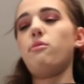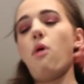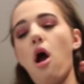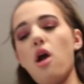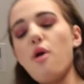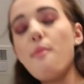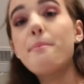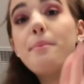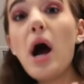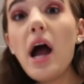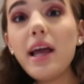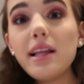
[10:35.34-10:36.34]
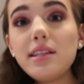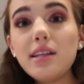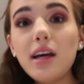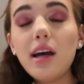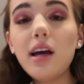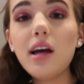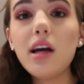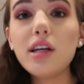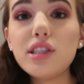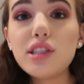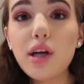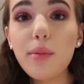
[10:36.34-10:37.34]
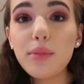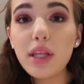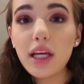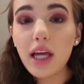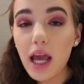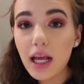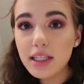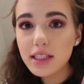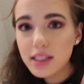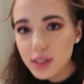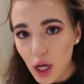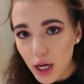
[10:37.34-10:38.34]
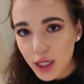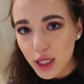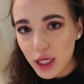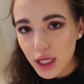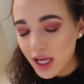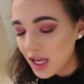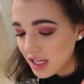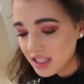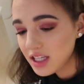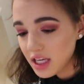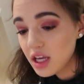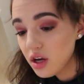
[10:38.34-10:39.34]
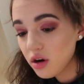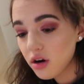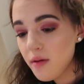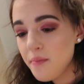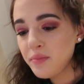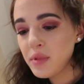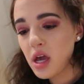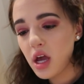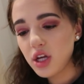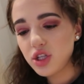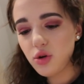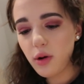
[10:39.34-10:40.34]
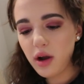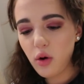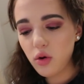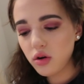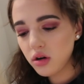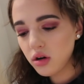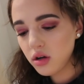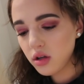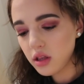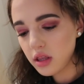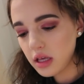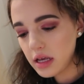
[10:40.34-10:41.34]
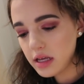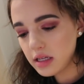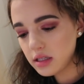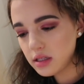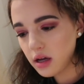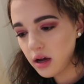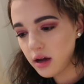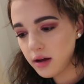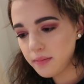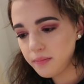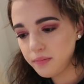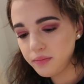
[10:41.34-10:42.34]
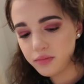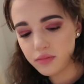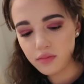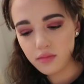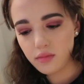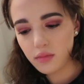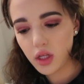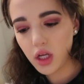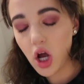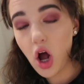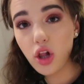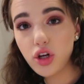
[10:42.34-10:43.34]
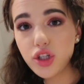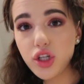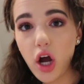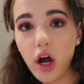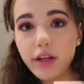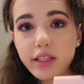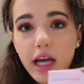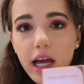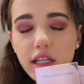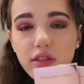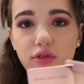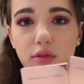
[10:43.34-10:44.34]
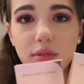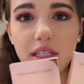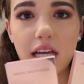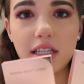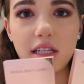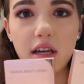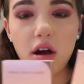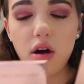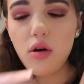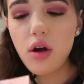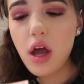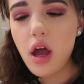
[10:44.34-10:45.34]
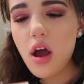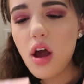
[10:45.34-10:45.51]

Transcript: tomorrow, but something exciting is here. So I ordered these colored contacts from Desio.